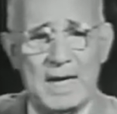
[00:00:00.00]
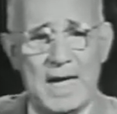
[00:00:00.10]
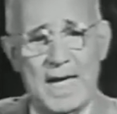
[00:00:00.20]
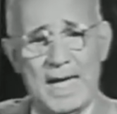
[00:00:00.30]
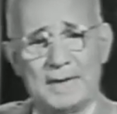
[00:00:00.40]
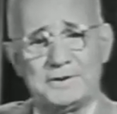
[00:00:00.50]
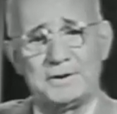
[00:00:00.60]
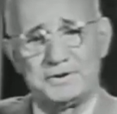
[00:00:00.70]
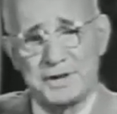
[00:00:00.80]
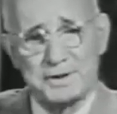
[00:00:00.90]
And
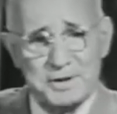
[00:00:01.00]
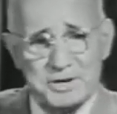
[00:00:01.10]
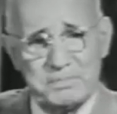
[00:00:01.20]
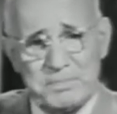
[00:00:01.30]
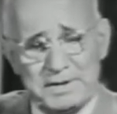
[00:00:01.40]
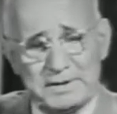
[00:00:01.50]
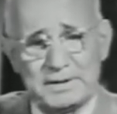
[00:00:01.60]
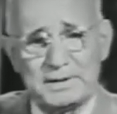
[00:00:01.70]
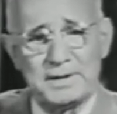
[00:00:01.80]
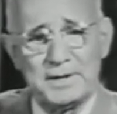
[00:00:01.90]
generally
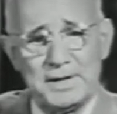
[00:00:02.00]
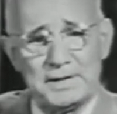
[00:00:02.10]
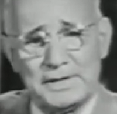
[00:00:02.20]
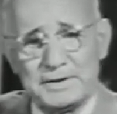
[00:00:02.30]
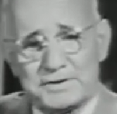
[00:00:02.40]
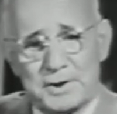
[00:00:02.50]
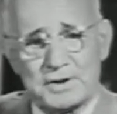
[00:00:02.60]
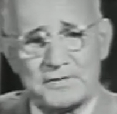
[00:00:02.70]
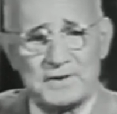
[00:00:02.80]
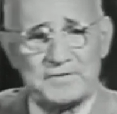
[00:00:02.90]
speaking, this sort
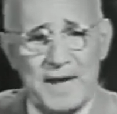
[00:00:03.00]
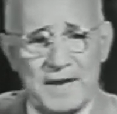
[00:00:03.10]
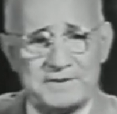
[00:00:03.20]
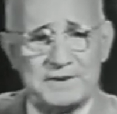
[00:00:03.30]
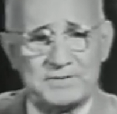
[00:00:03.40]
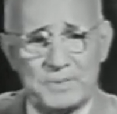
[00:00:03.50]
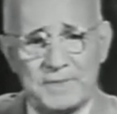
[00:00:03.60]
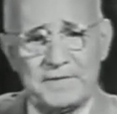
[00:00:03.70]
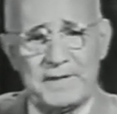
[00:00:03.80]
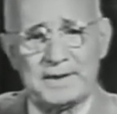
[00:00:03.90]
of advice is worth
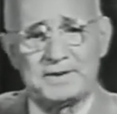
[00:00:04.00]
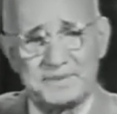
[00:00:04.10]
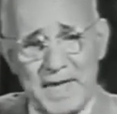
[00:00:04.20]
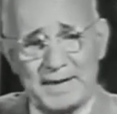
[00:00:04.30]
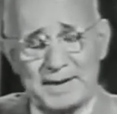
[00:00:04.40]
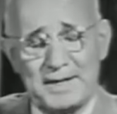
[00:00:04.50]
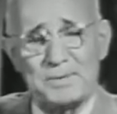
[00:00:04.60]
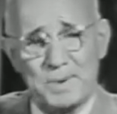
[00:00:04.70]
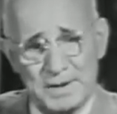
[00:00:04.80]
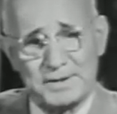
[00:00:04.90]
exactly
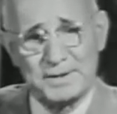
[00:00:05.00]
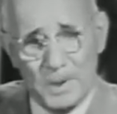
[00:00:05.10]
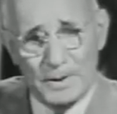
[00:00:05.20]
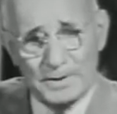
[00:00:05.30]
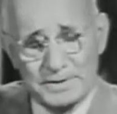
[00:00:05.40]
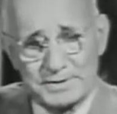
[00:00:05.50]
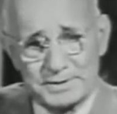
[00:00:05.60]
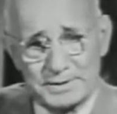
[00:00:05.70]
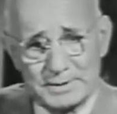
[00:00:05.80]
what it costs.